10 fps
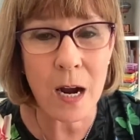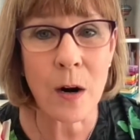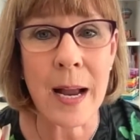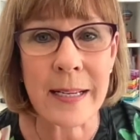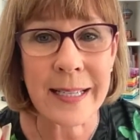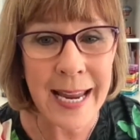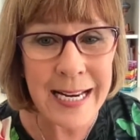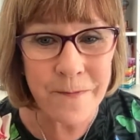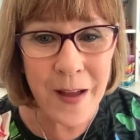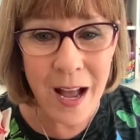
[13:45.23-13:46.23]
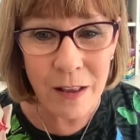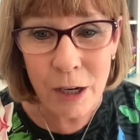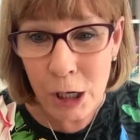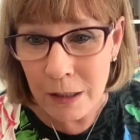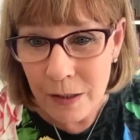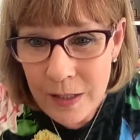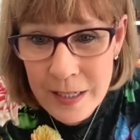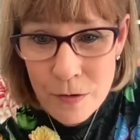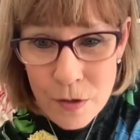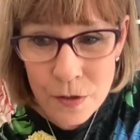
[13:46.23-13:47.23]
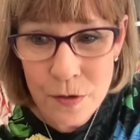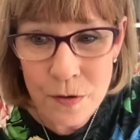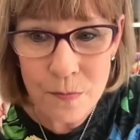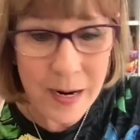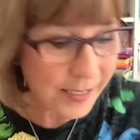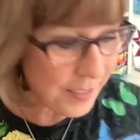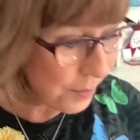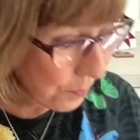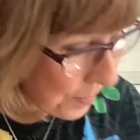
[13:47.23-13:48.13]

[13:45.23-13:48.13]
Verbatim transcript: All right. Katie Fowler, raising the